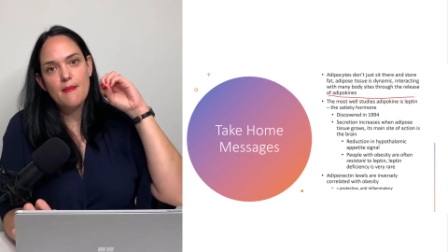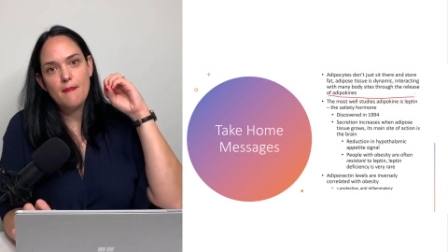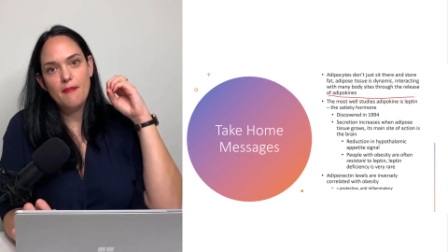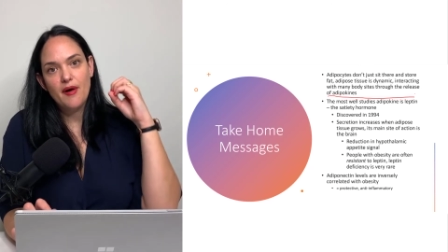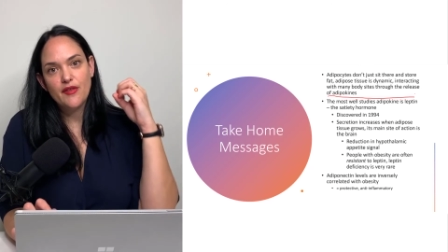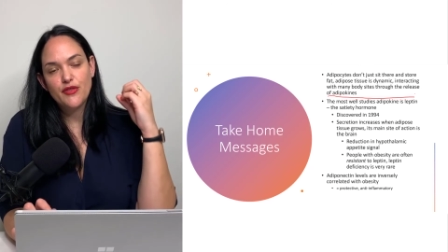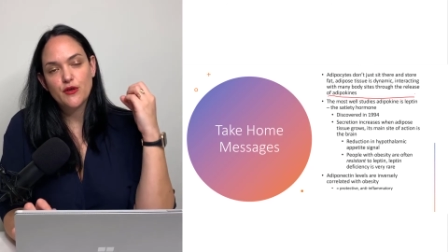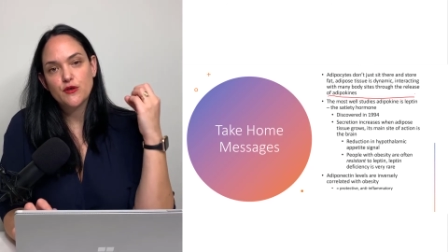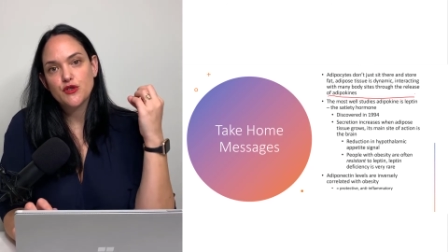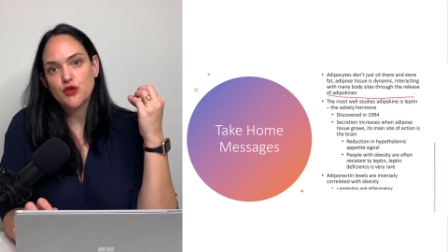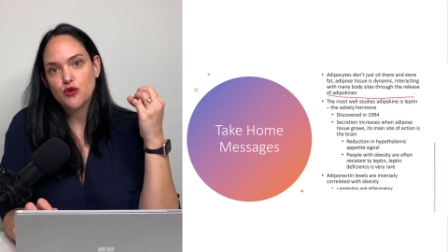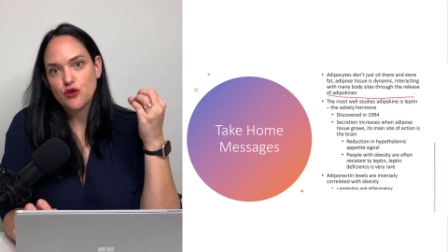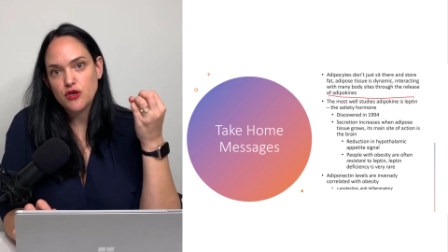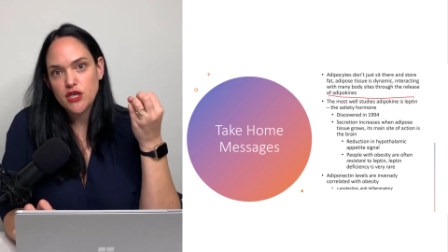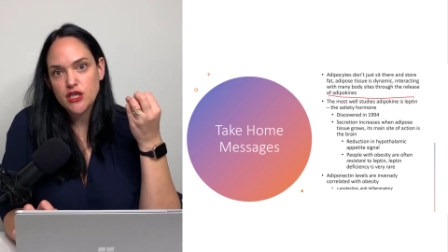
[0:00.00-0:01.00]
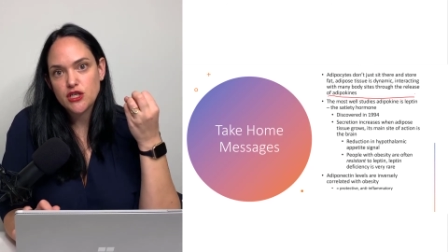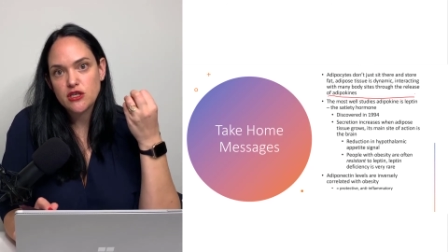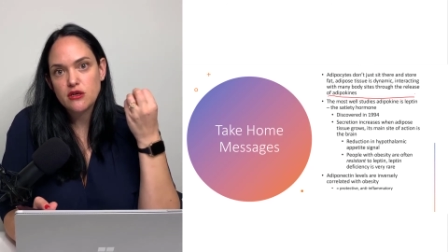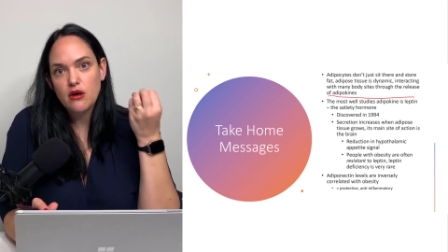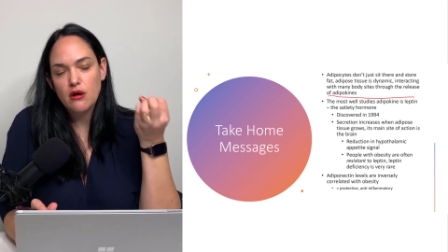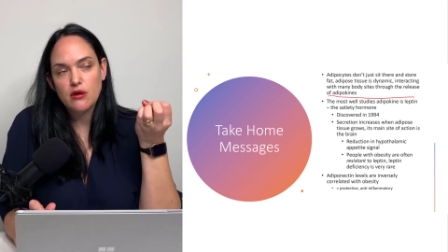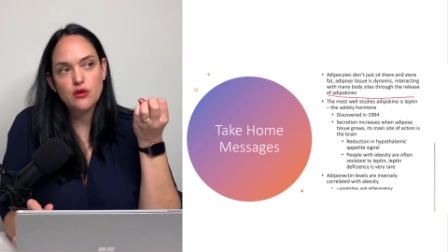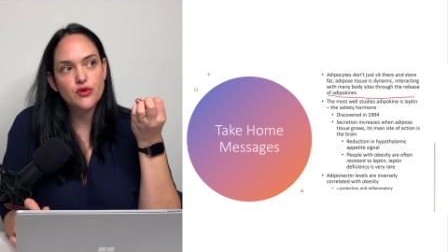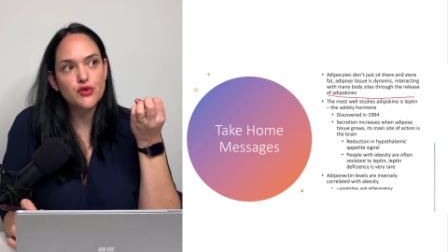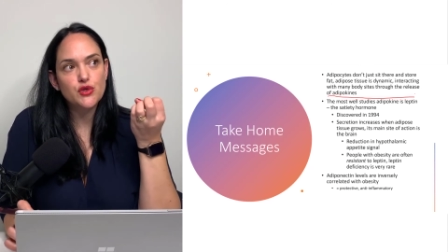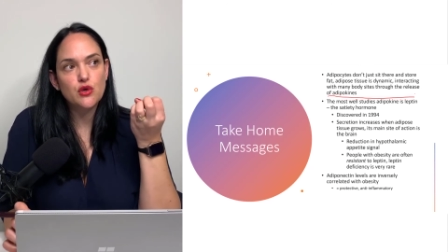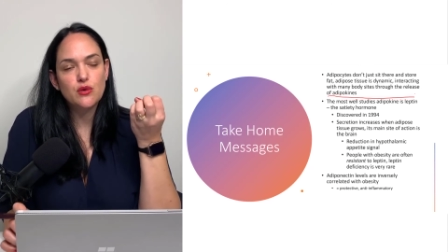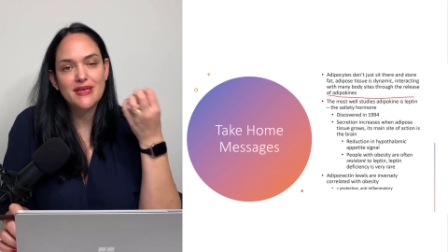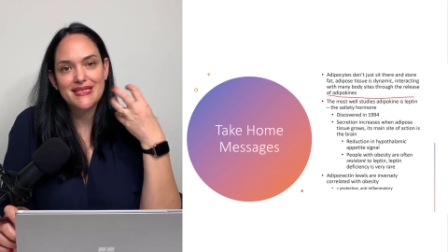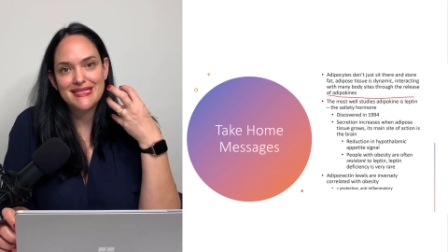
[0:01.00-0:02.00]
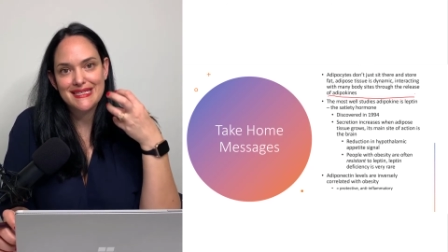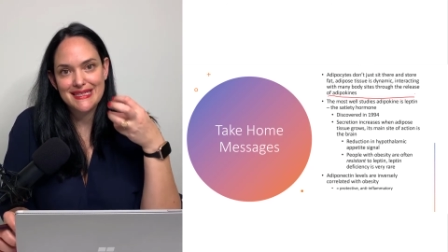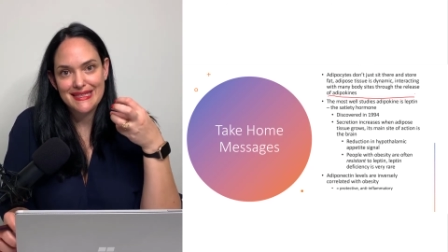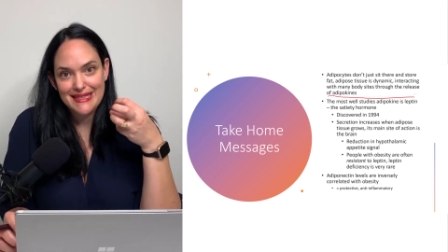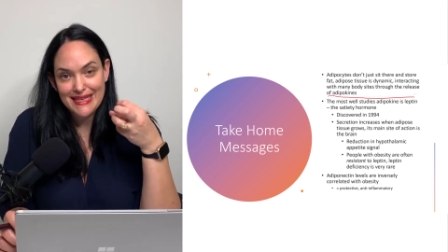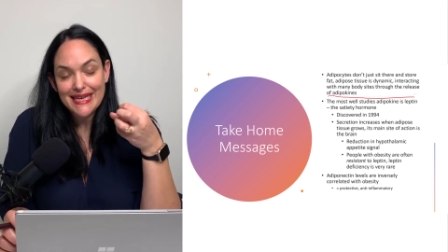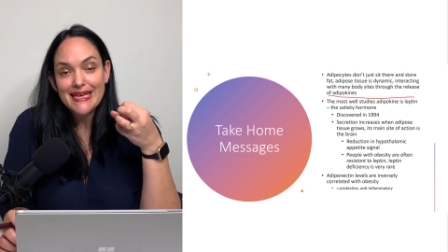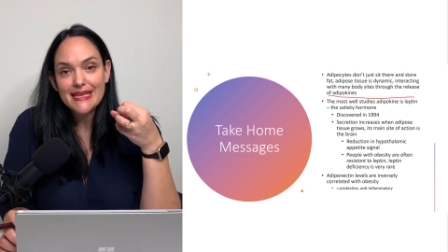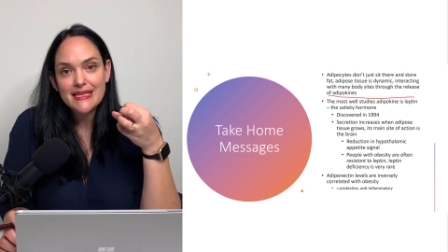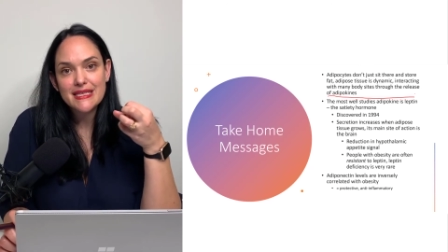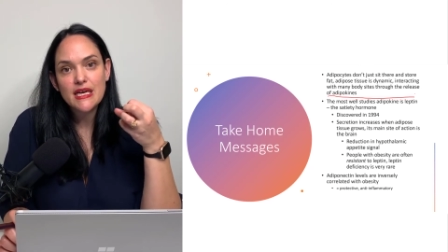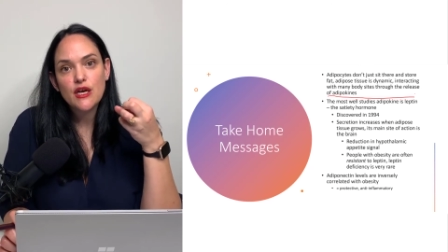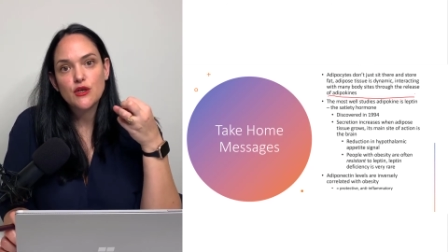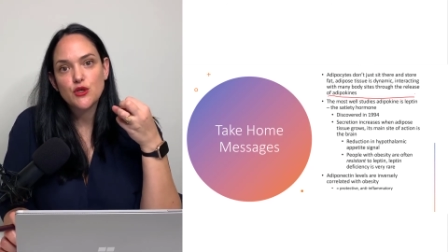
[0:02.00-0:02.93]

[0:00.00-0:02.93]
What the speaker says: But their secretion also is linked